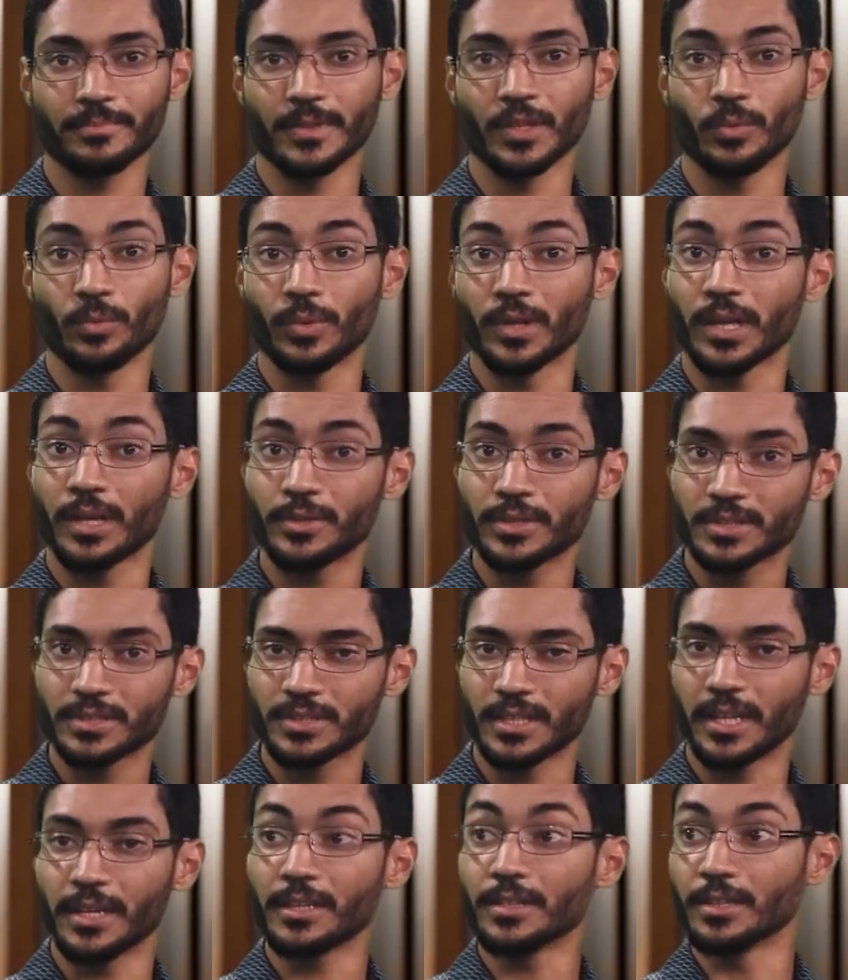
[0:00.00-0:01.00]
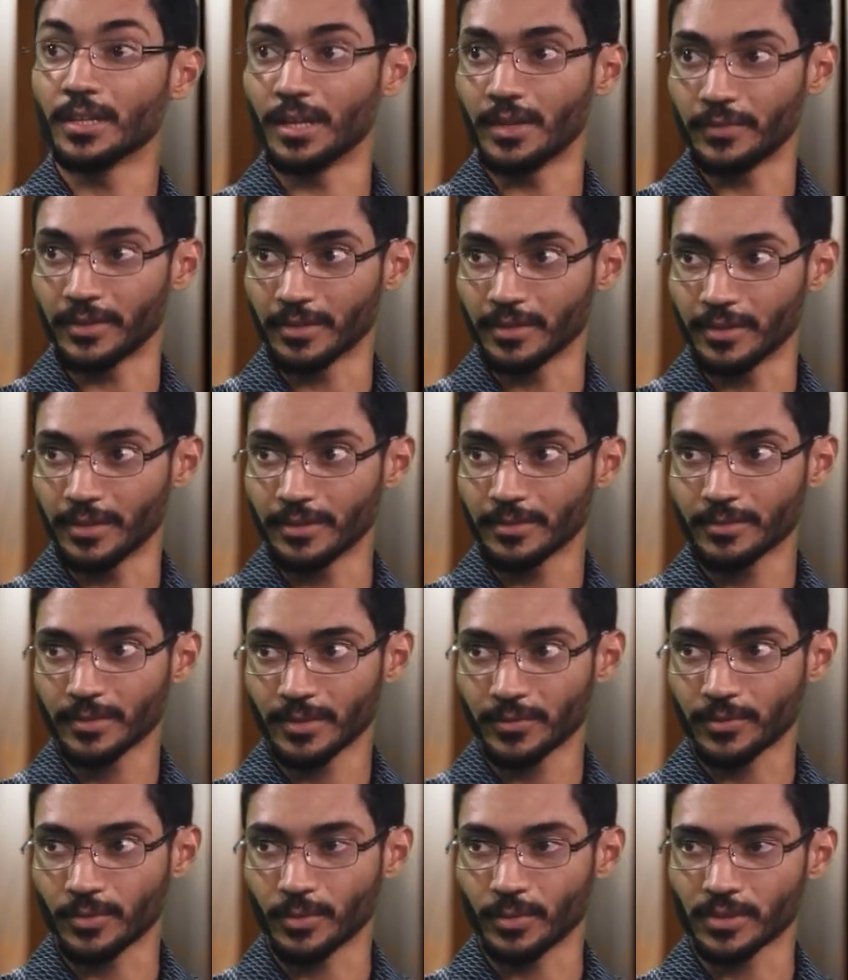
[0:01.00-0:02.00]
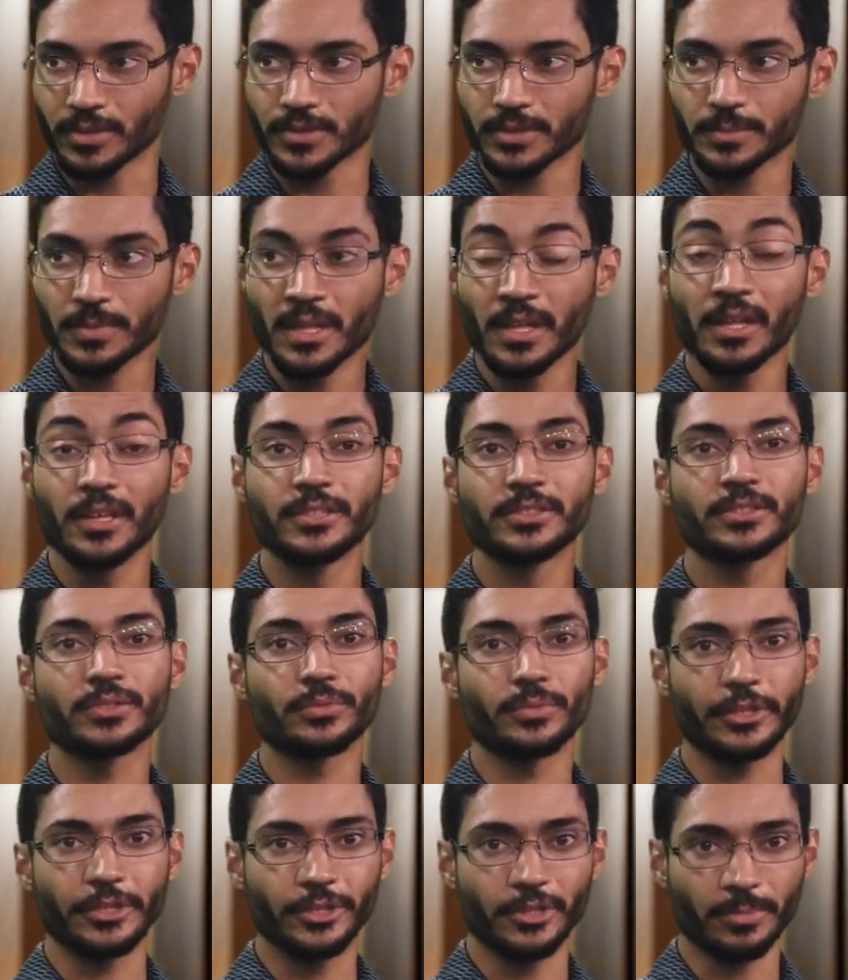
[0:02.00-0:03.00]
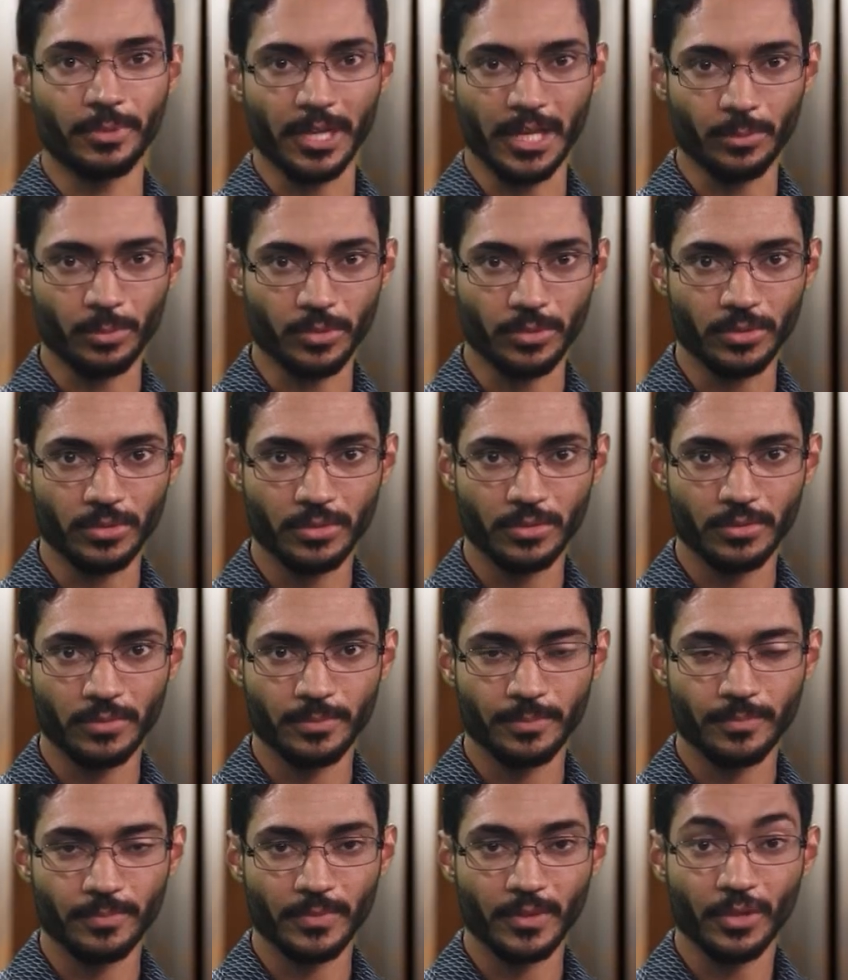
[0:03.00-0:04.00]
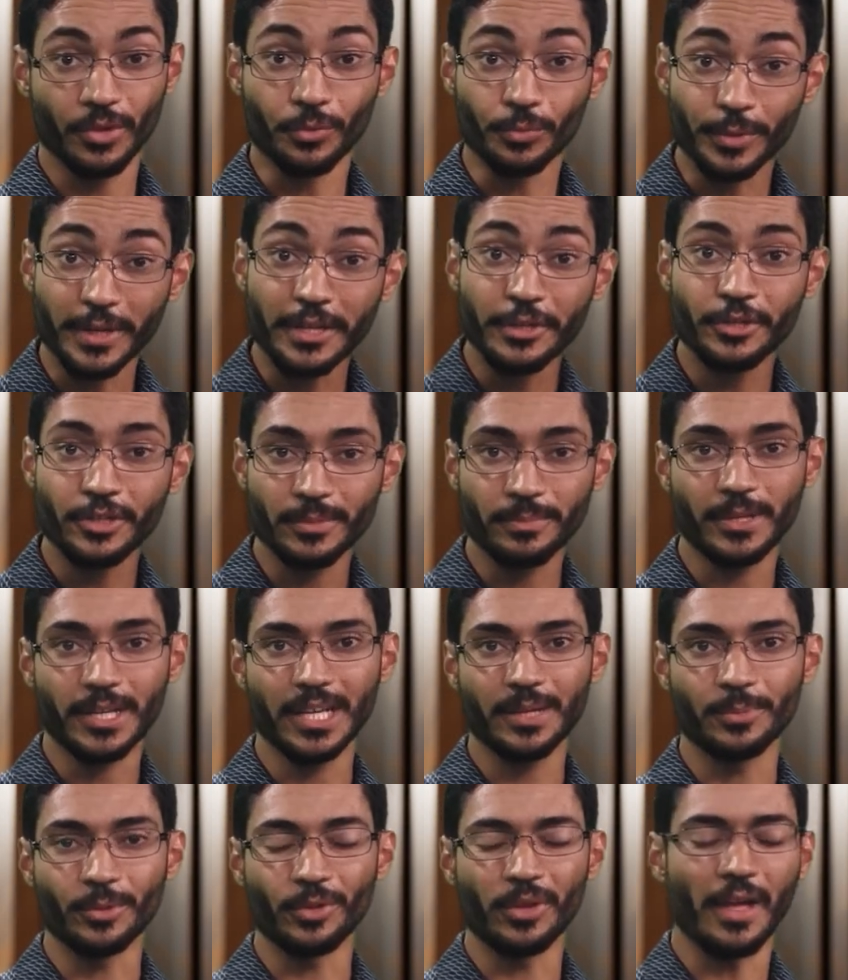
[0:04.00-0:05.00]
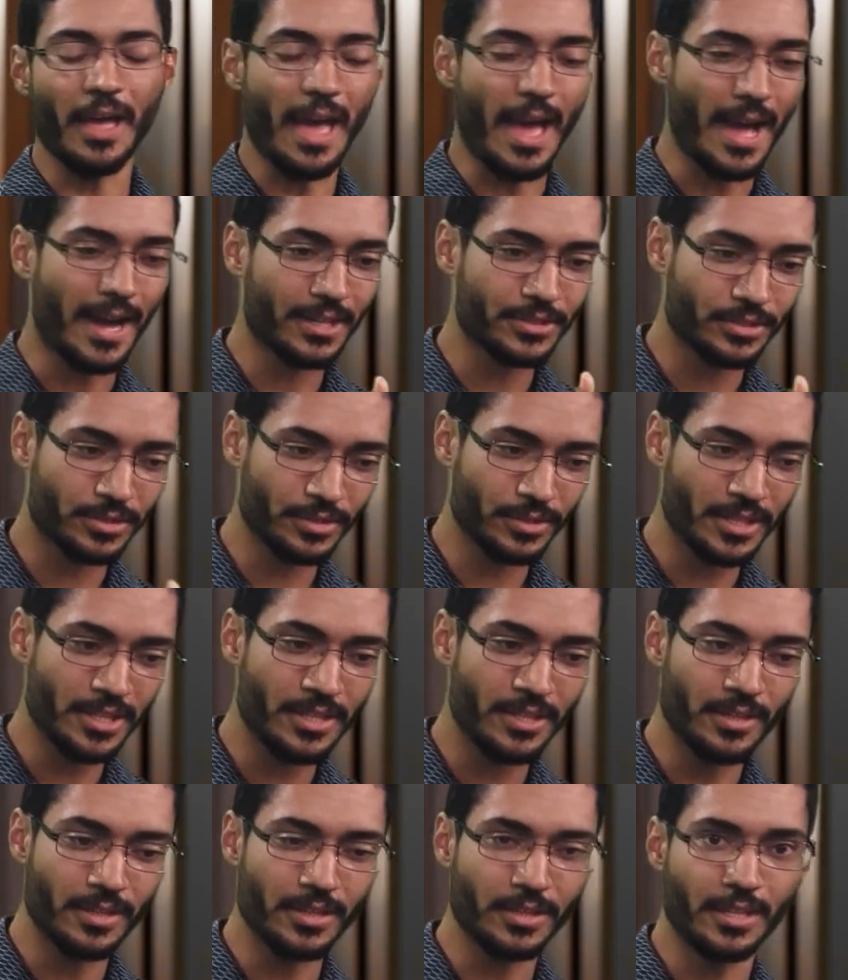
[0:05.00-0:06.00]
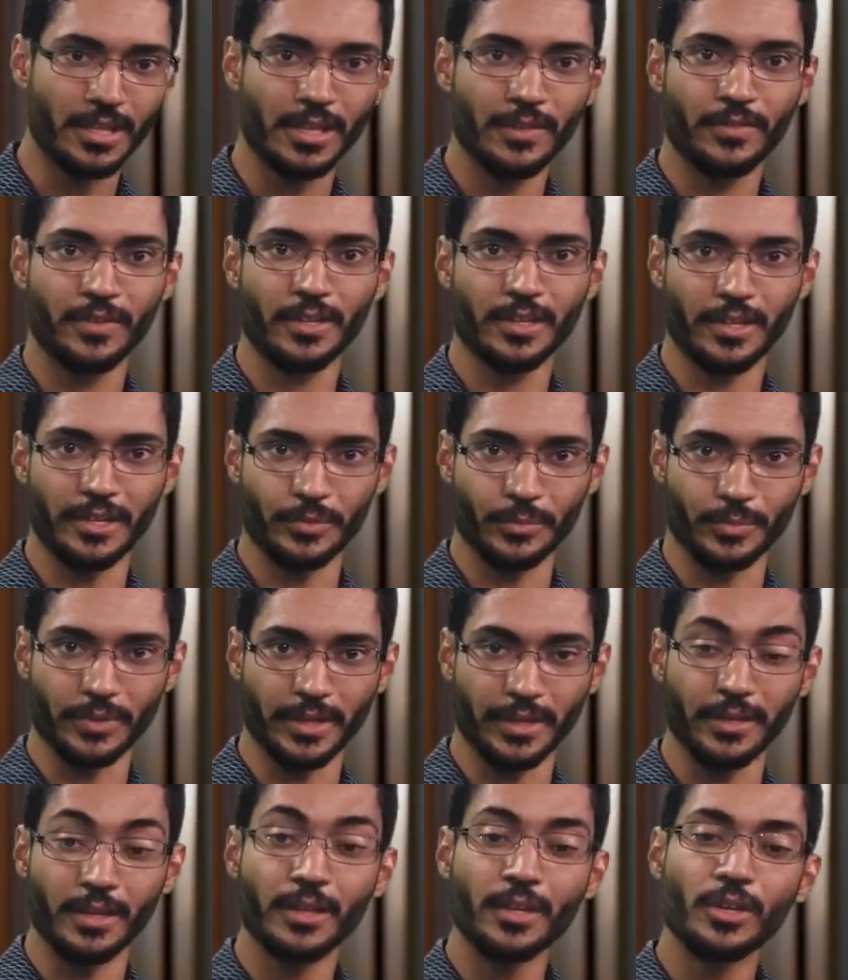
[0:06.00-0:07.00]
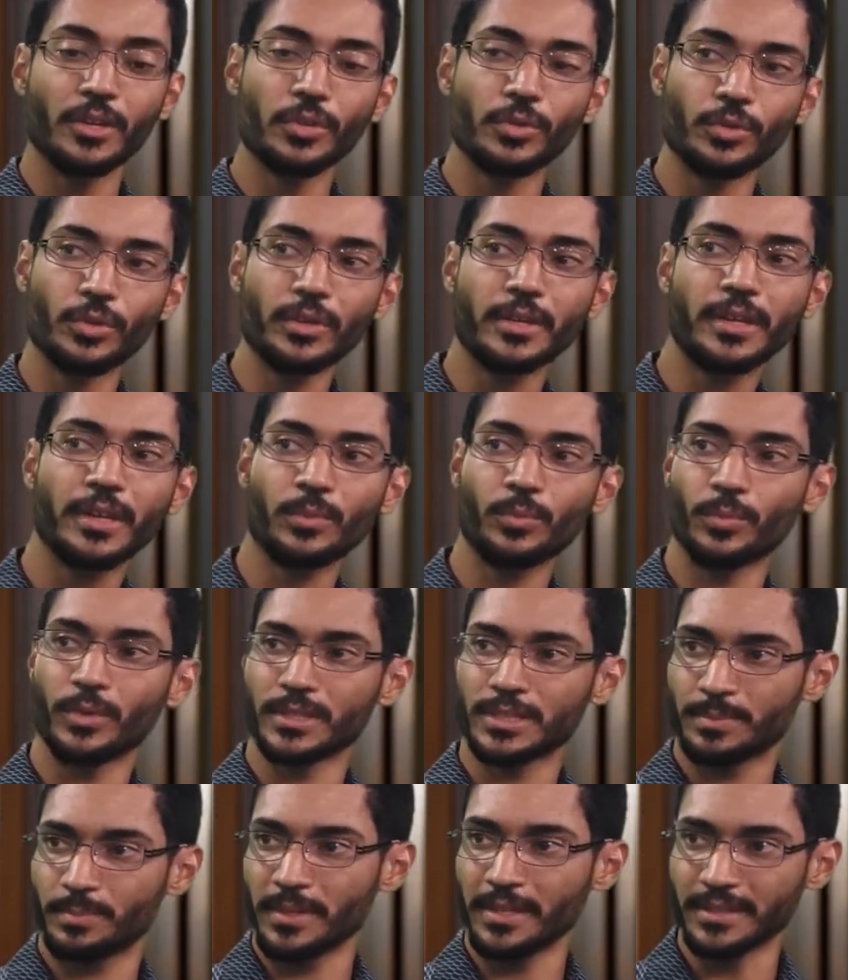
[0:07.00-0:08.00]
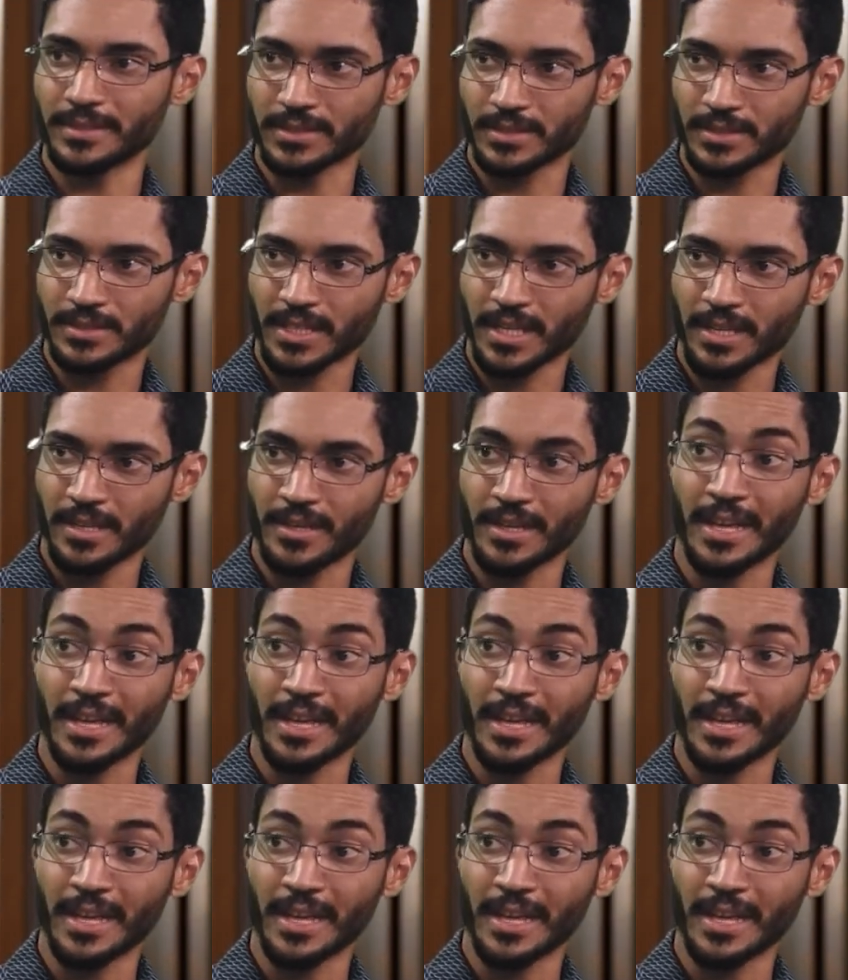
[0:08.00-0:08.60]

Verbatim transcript: what I would say, lovingly, of course, is read your Bible read your Bible, actually give it a read, look at what's being said,